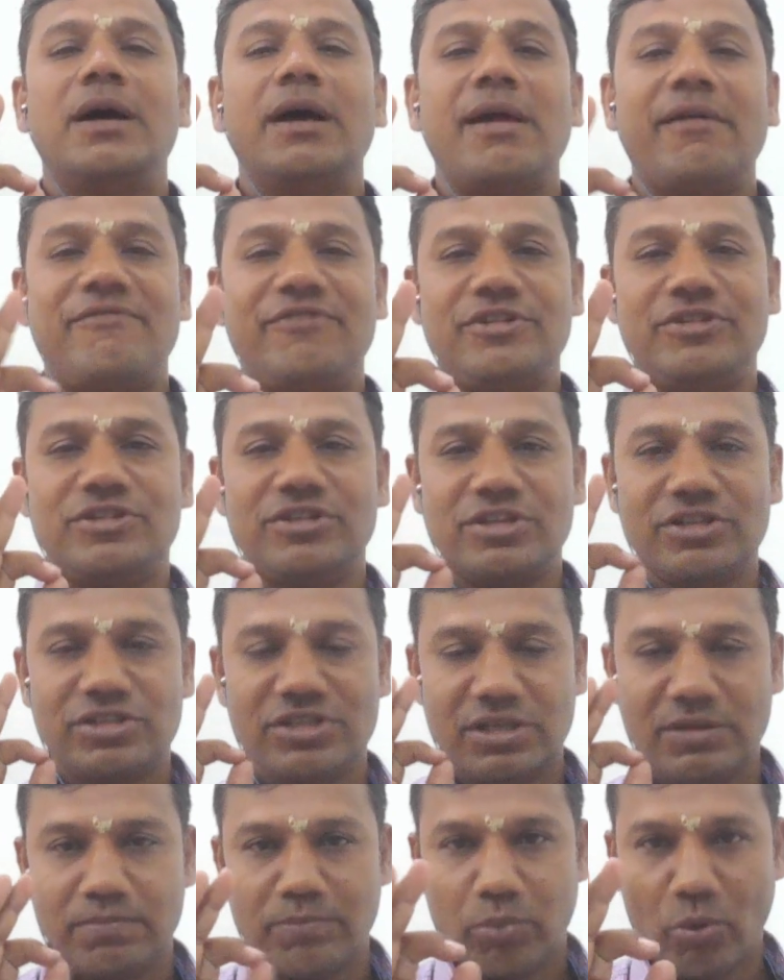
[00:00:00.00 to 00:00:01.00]

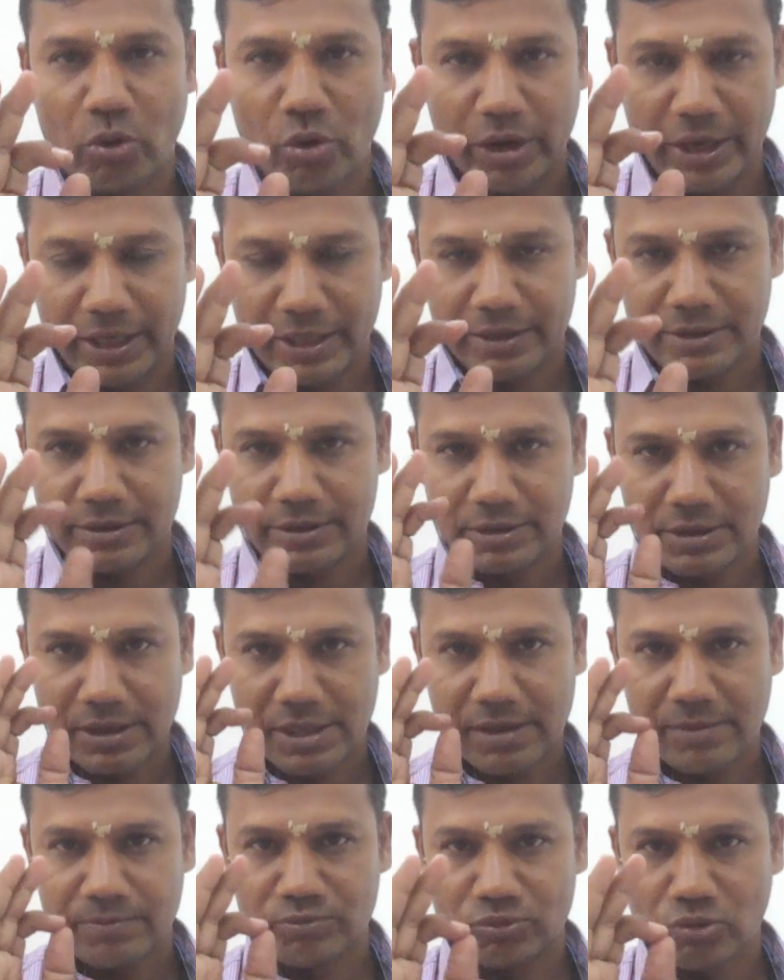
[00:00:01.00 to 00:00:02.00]
efficiency point,
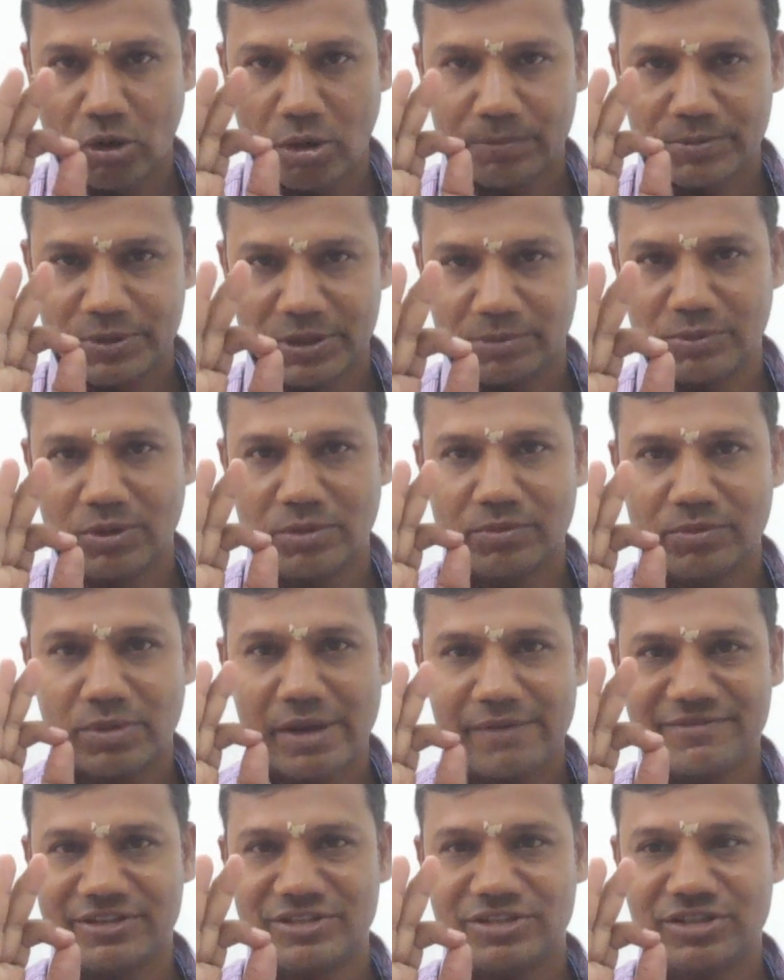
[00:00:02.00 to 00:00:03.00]
optimum
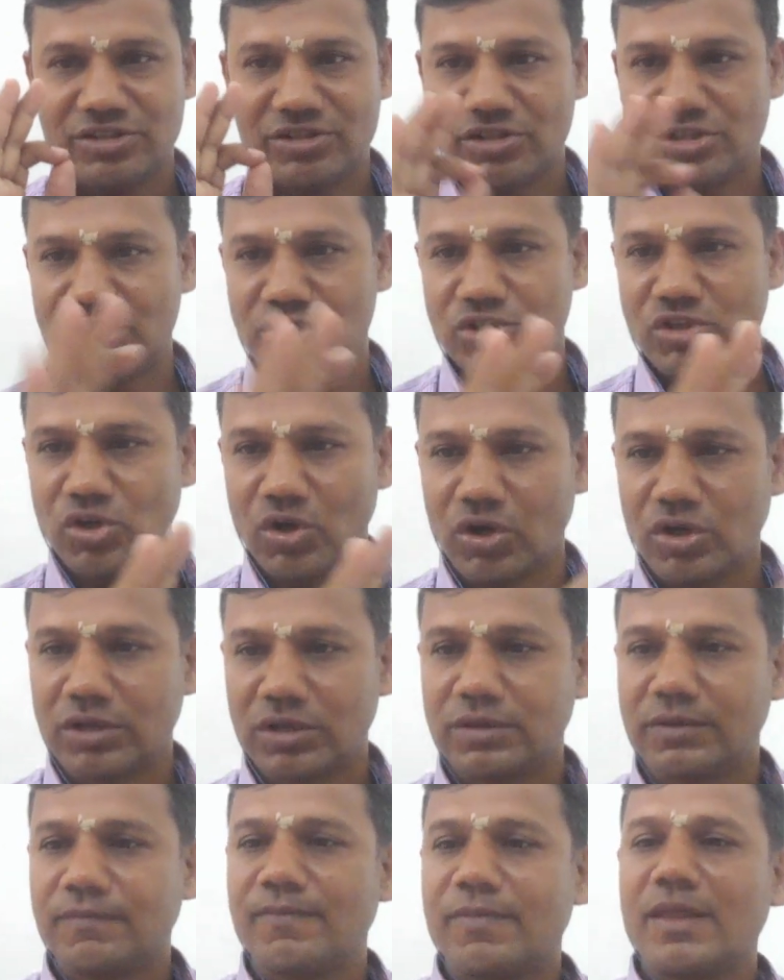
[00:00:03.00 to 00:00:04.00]
efficiency
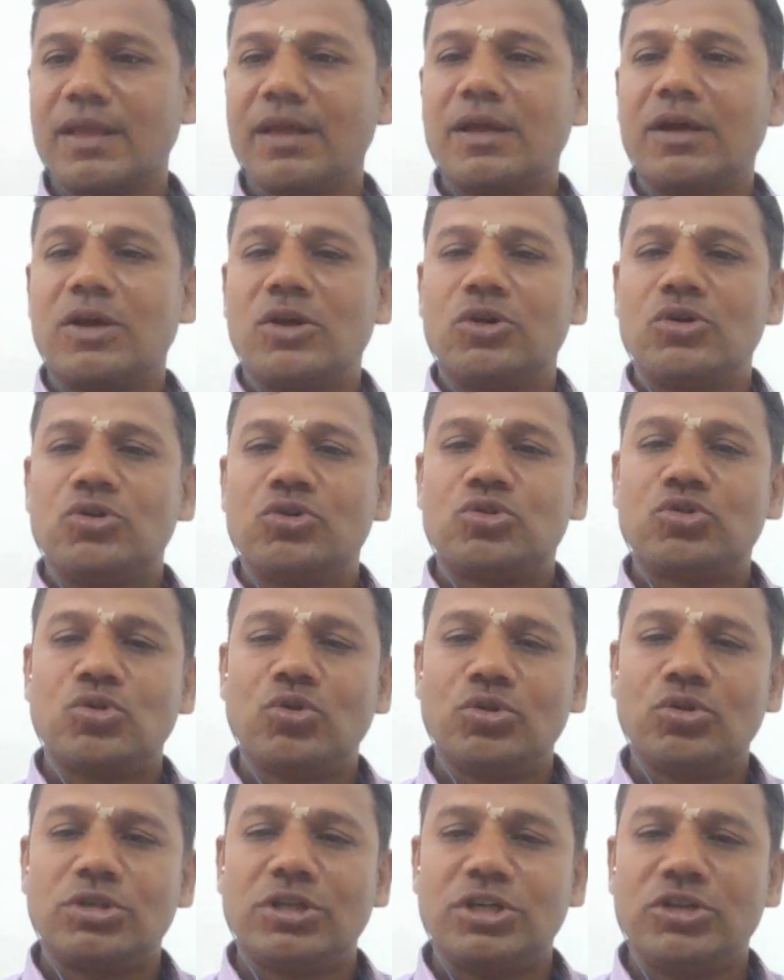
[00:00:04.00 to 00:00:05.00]
zone.
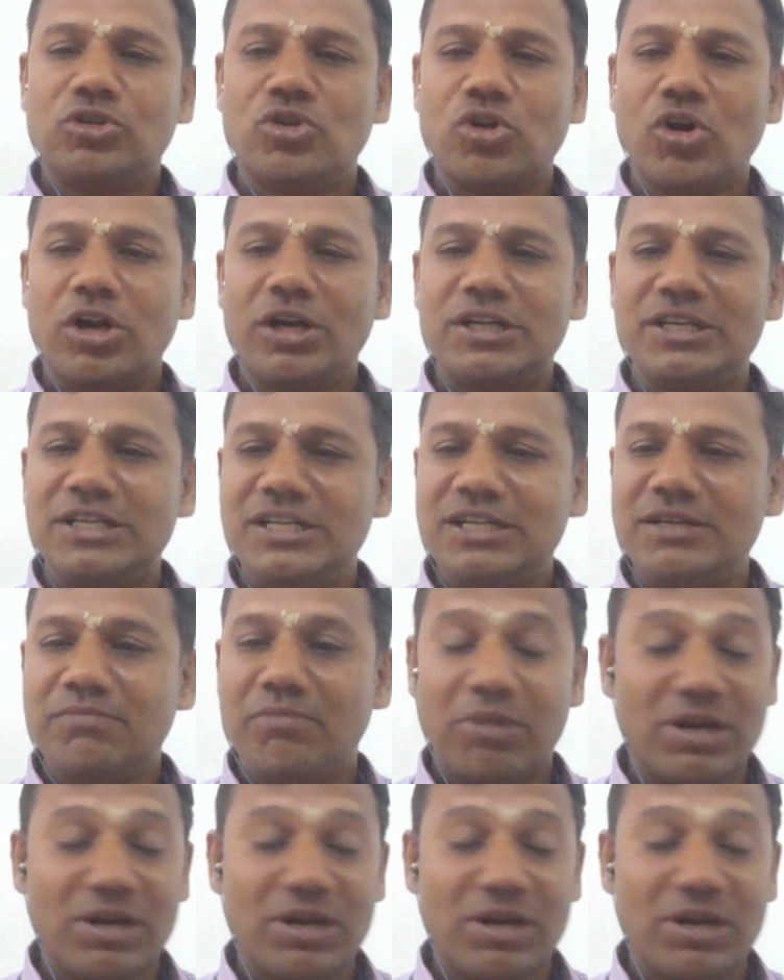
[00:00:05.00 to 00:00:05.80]
So they do not need